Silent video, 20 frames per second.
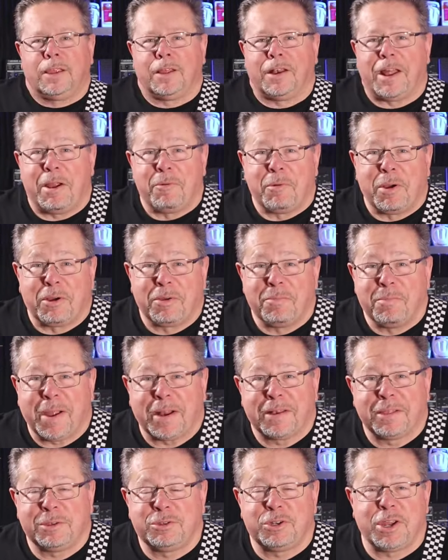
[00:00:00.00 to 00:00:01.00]
G'day, welcome
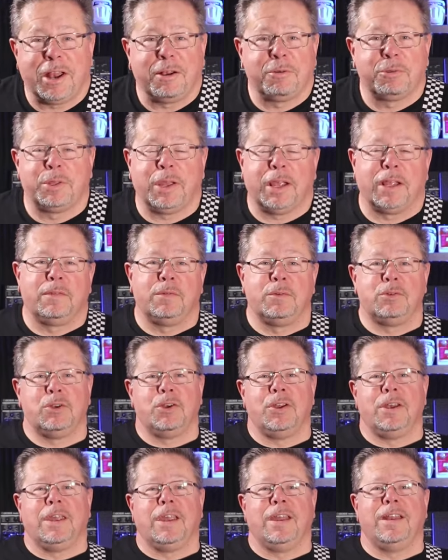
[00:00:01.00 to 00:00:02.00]
back to the channel. Thanks for
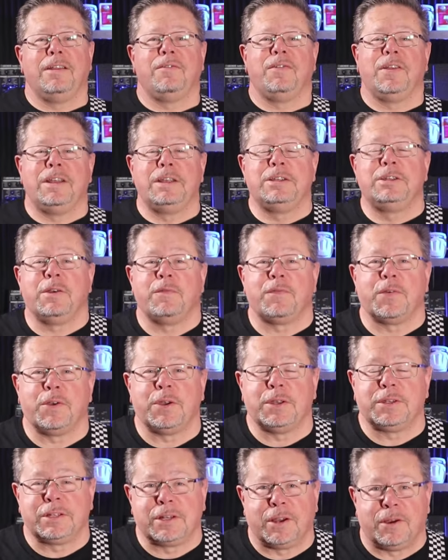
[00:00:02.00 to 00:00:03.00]
tuning in. If it is your
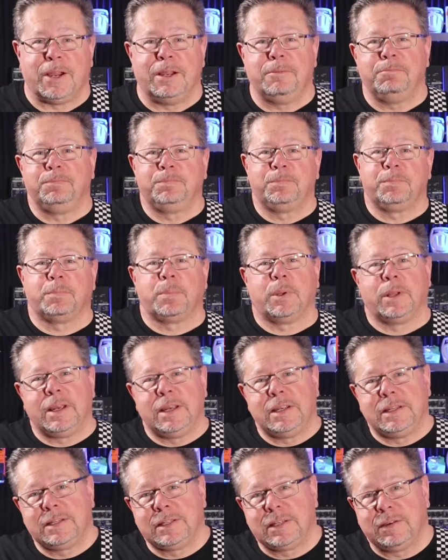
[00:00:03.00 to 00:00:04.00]
first time,
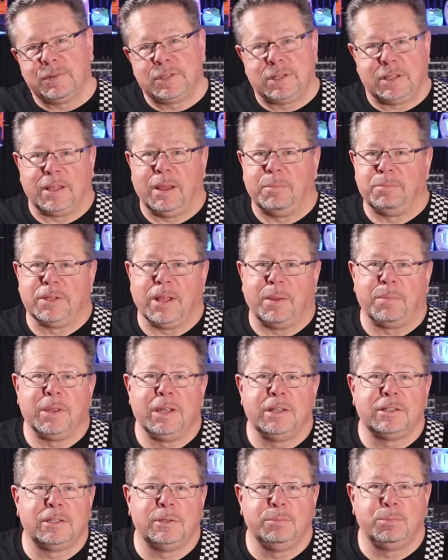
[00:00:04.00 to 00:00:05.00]
please give us a thumbs up,
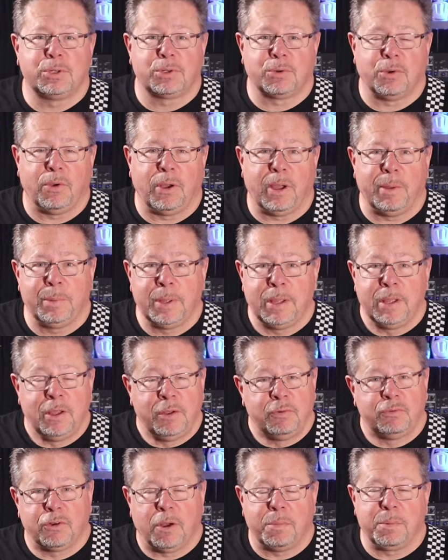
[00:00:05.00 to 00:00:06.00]
hit subscribe,
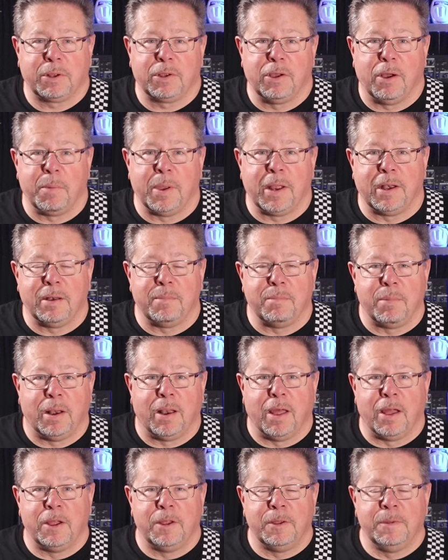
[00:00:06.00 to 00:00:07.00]
drop a comment in
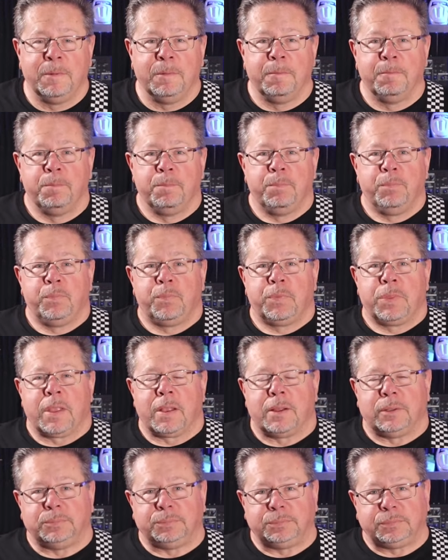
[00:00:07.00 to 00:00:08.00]
below.
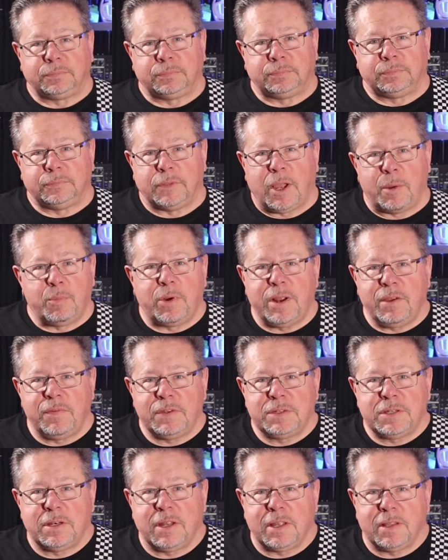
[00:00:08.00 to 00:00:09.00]
I'm
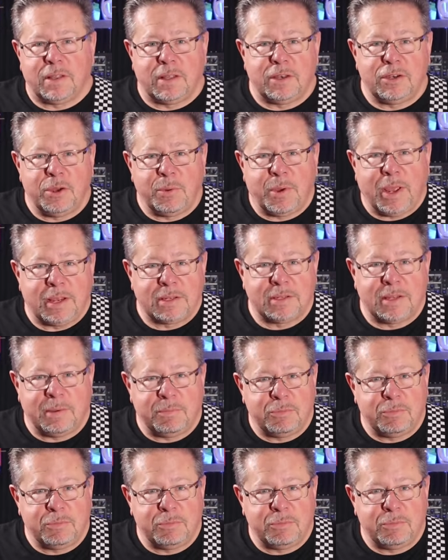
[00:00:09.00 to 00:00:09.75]
revisiting the NUX